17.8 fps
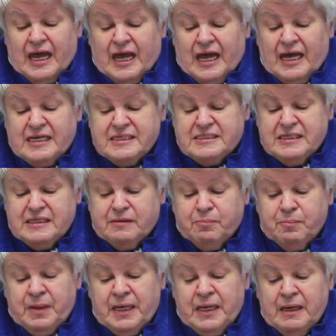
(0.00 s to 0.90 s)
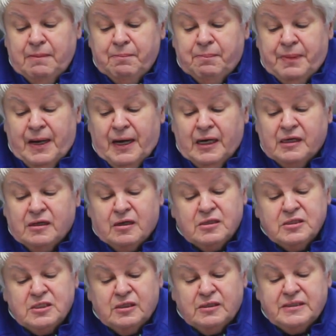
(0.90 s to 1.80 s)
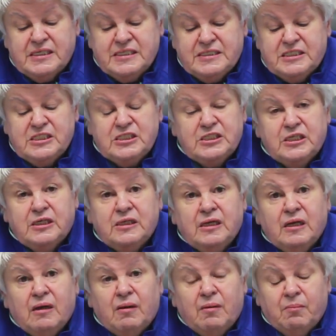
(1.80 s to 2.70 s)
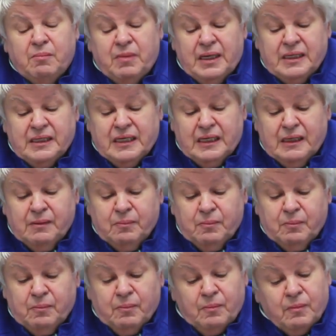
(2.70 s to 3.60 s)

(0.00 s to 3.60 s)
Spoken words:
as it may impact council decision making